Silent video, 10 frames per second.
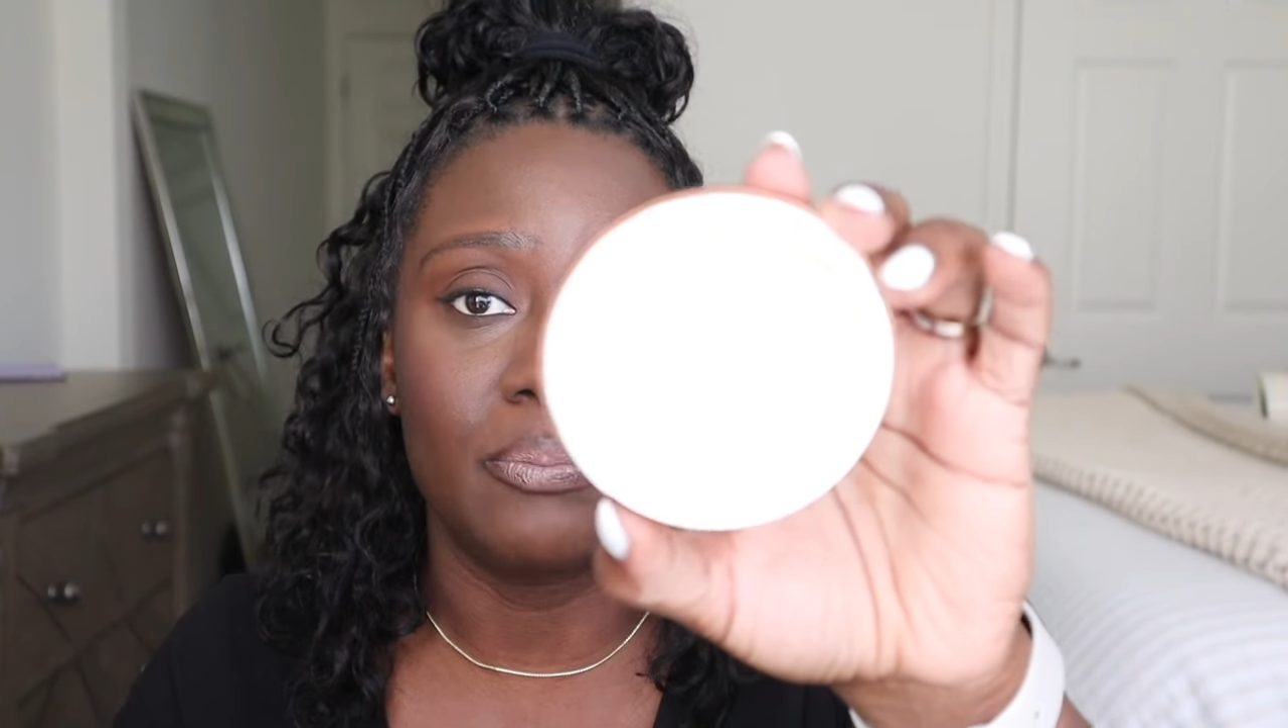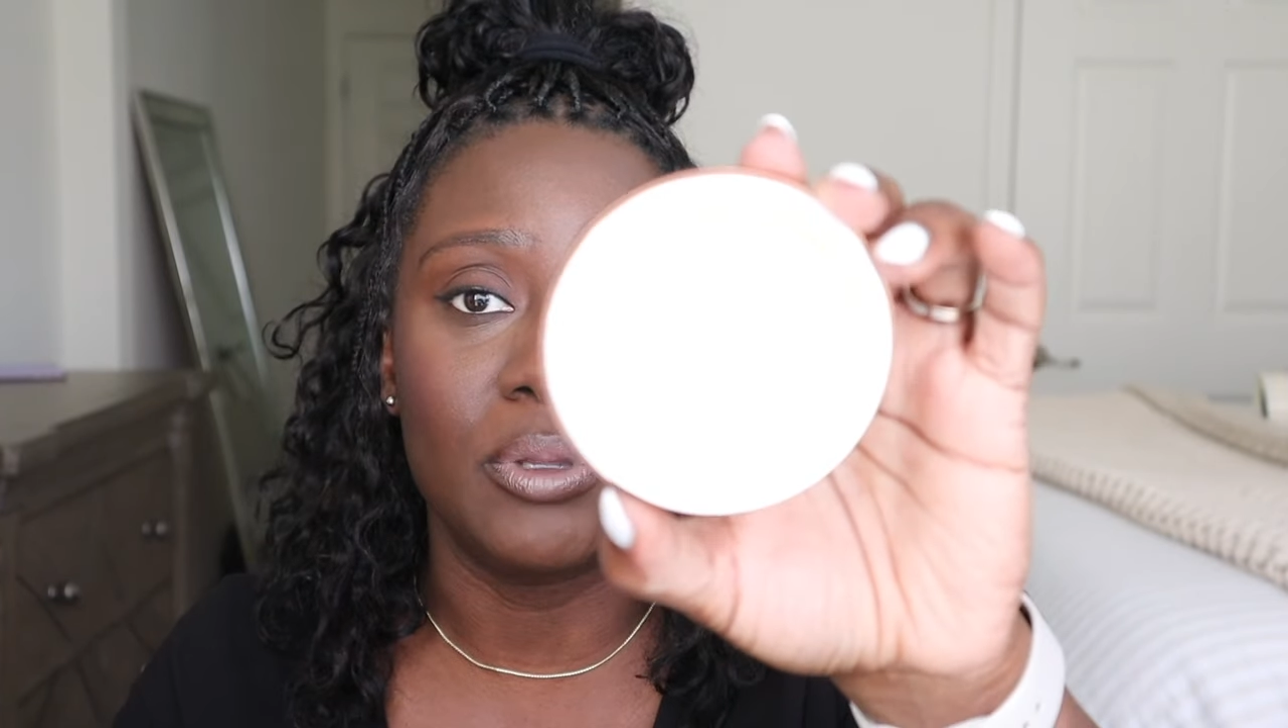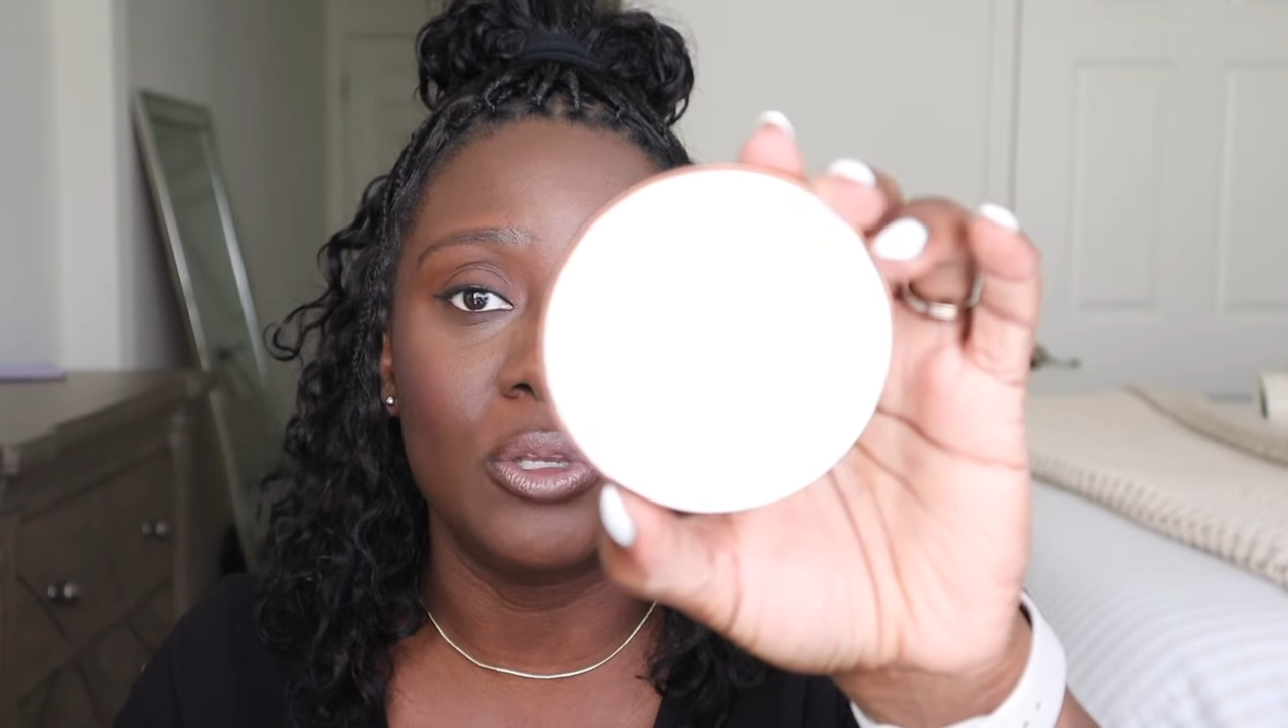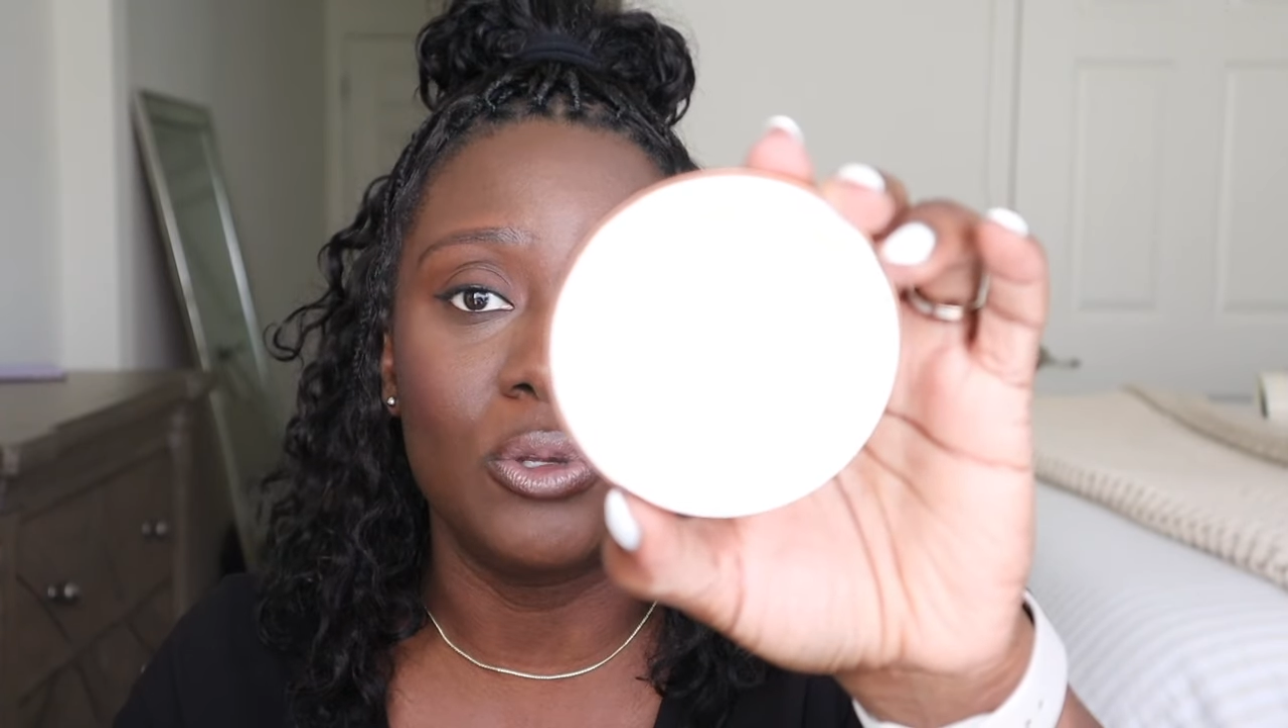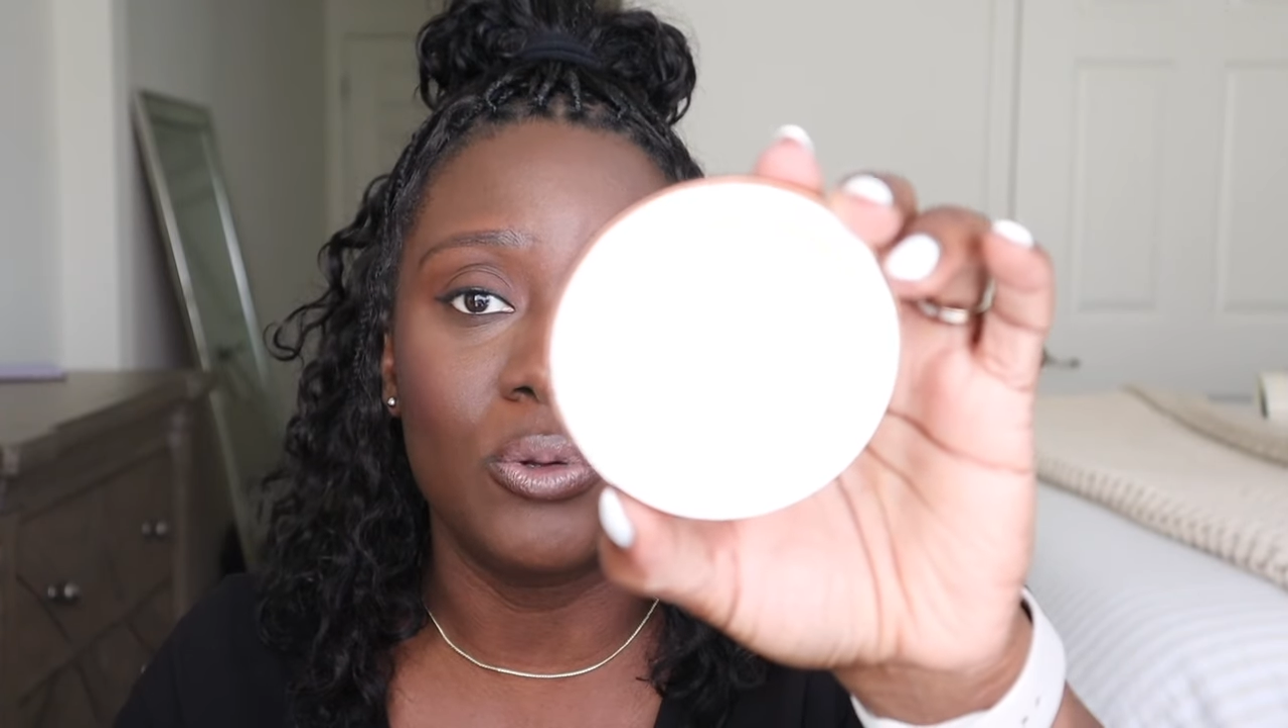
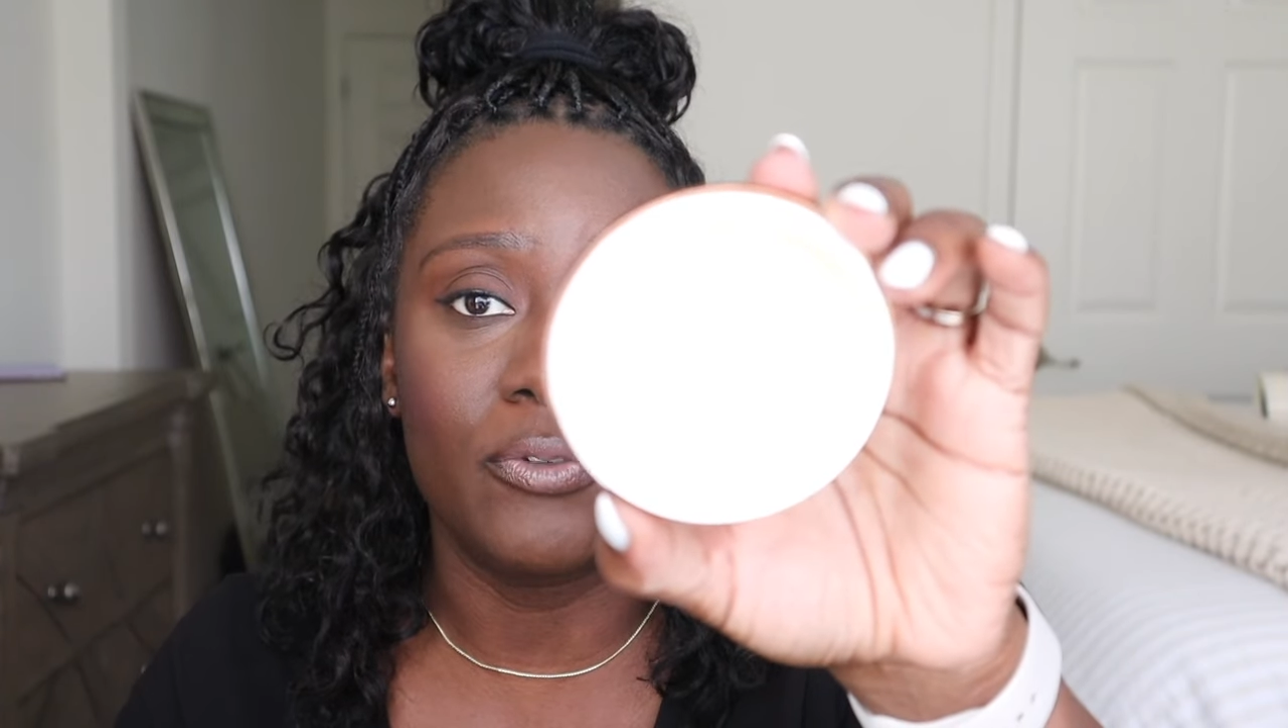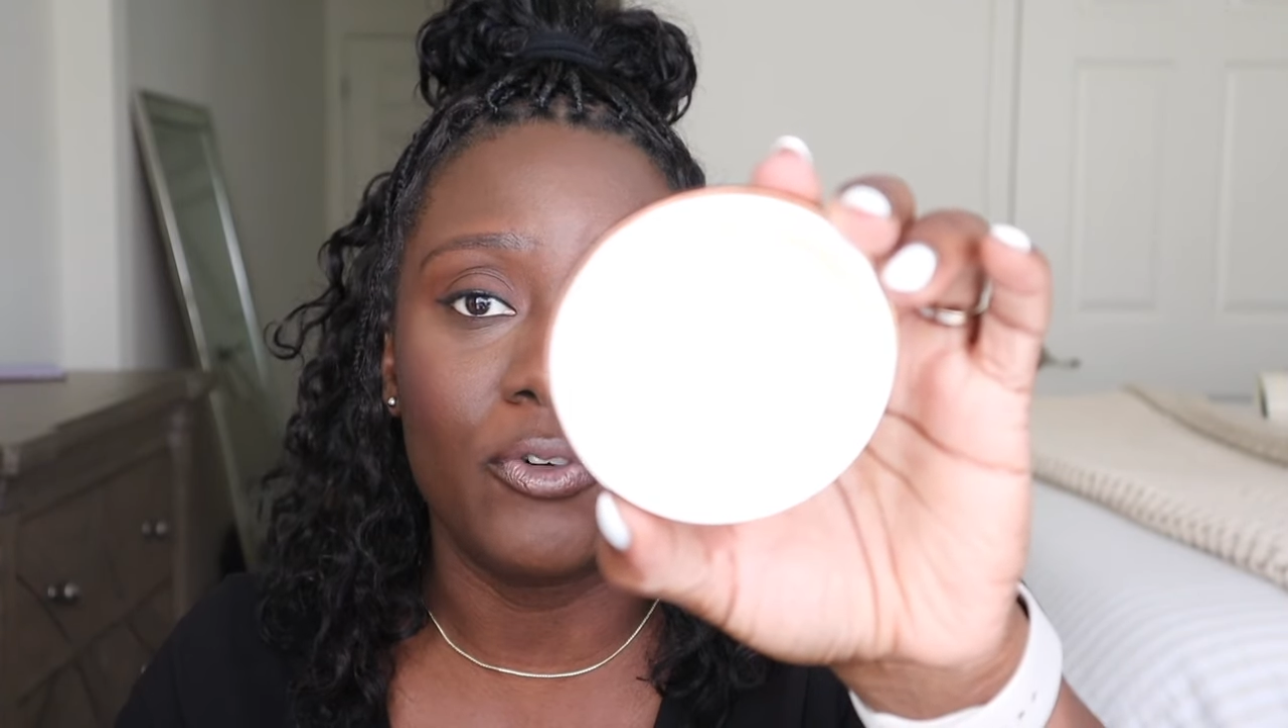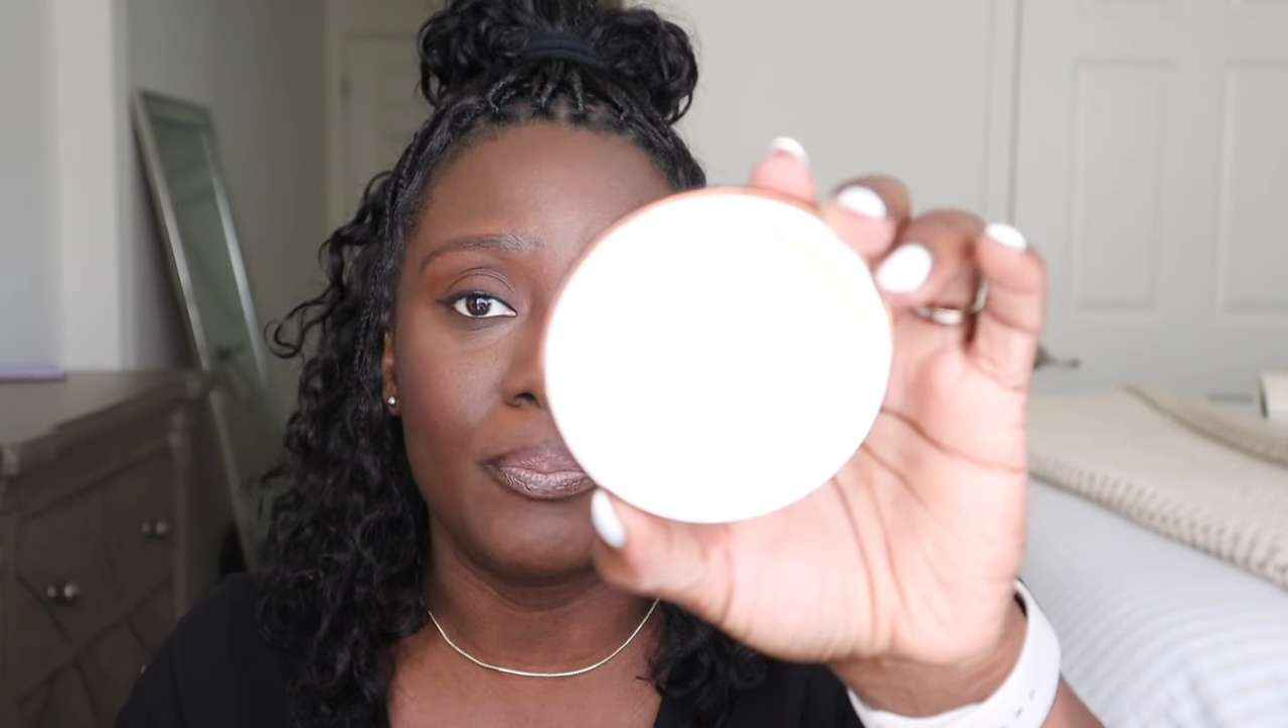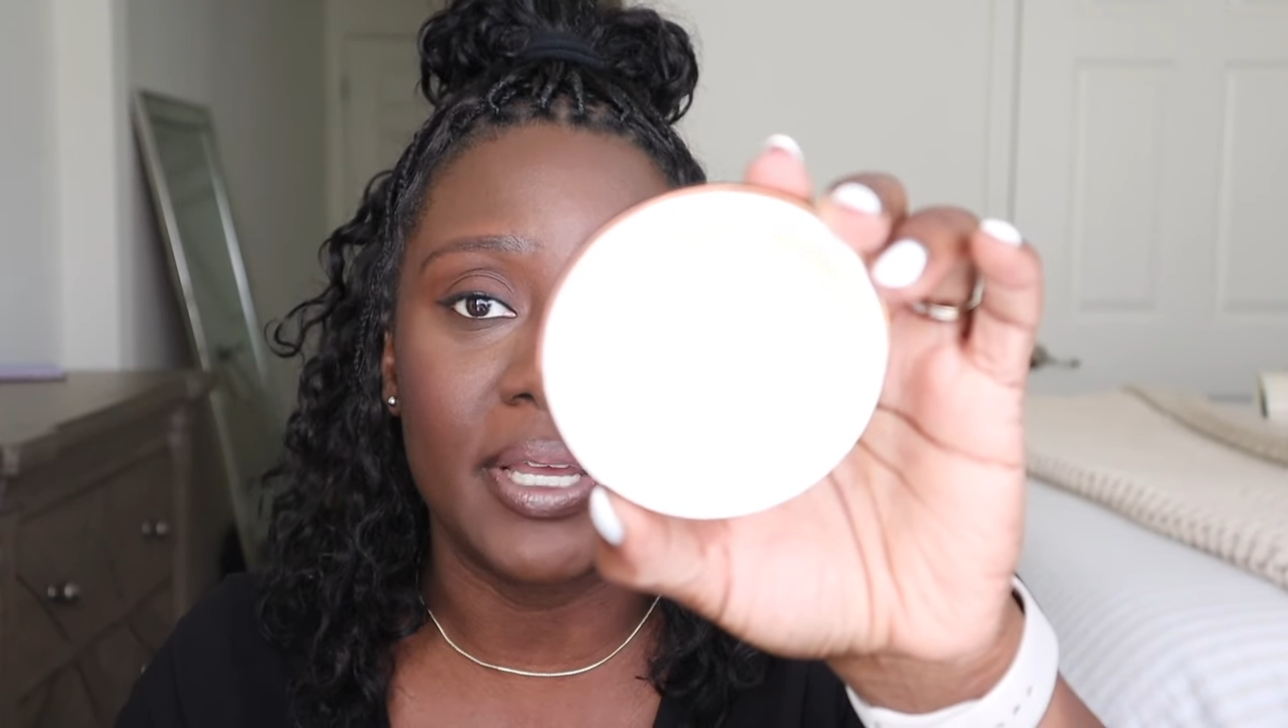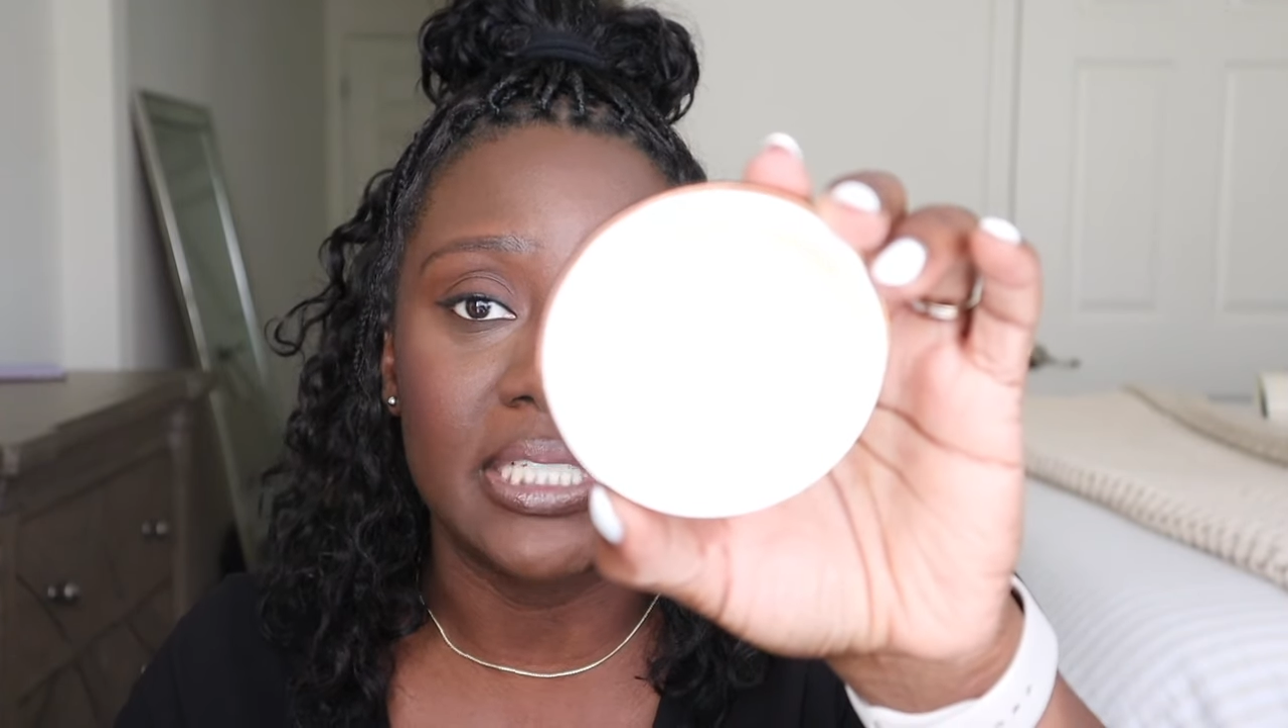
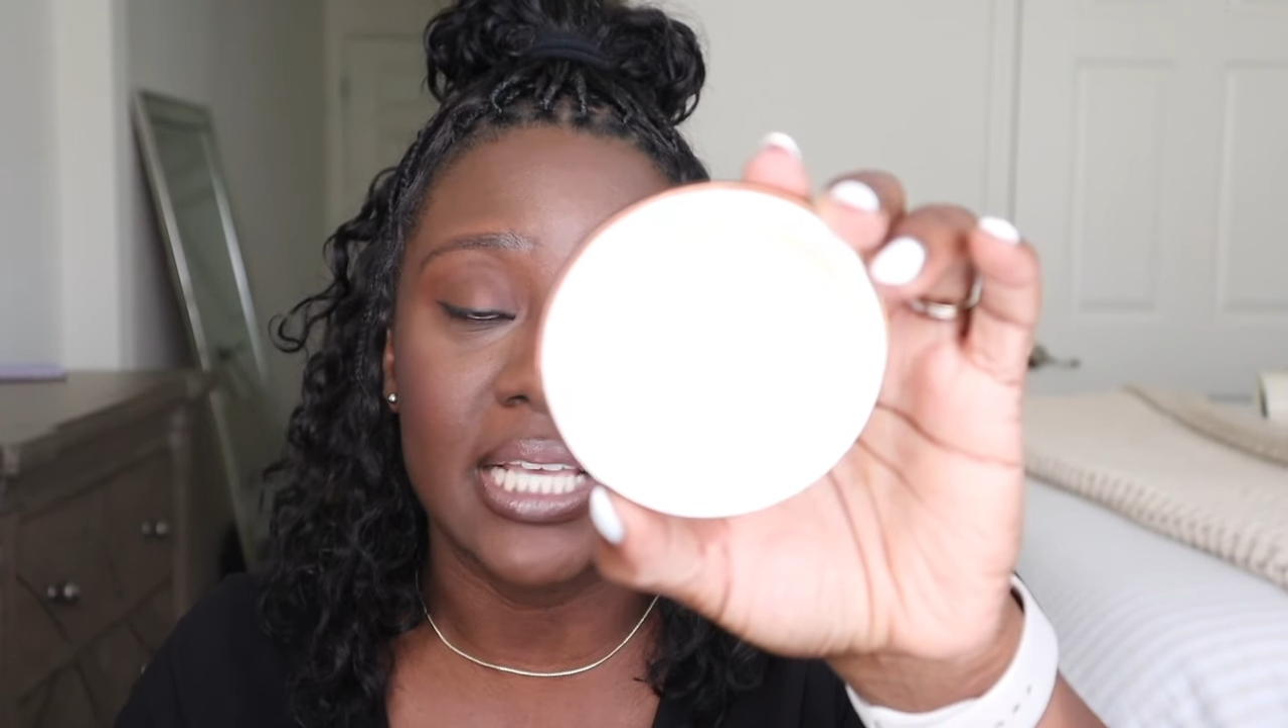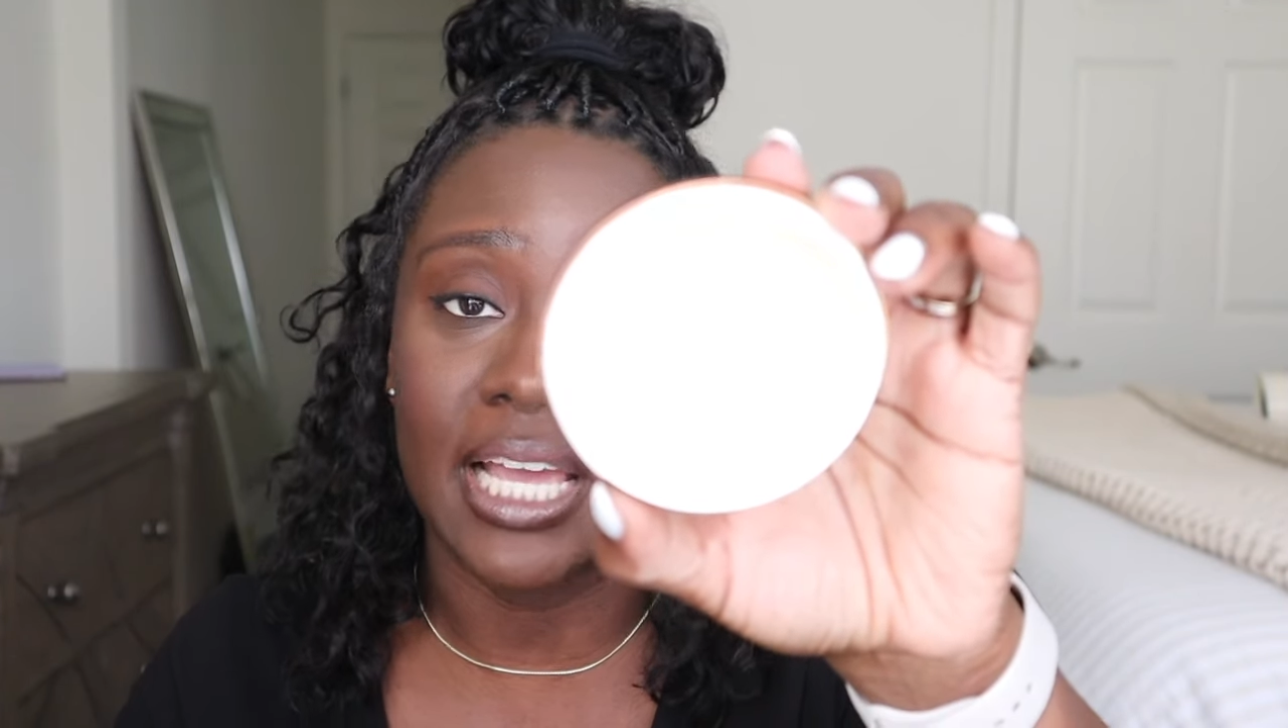beautiful base.